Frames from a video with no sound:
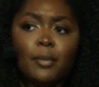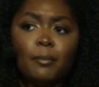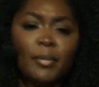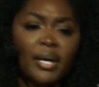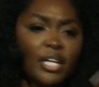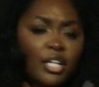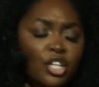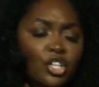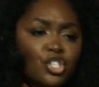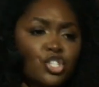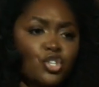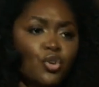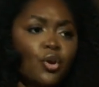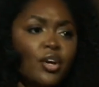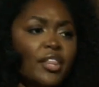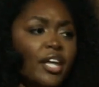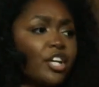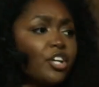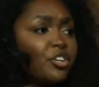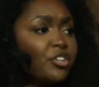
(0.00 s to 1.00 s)
making
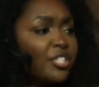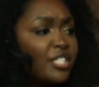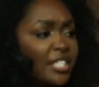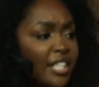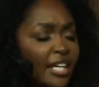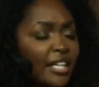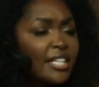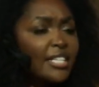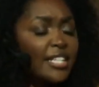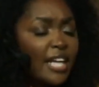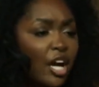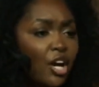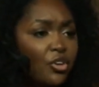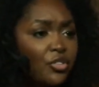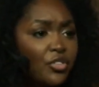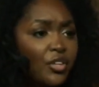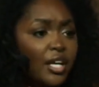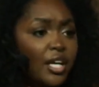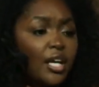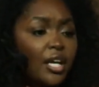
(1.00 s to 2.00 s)
sure that your skin is
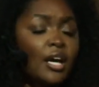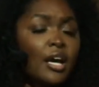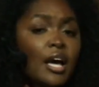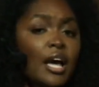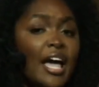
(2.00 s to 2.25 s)
healthy.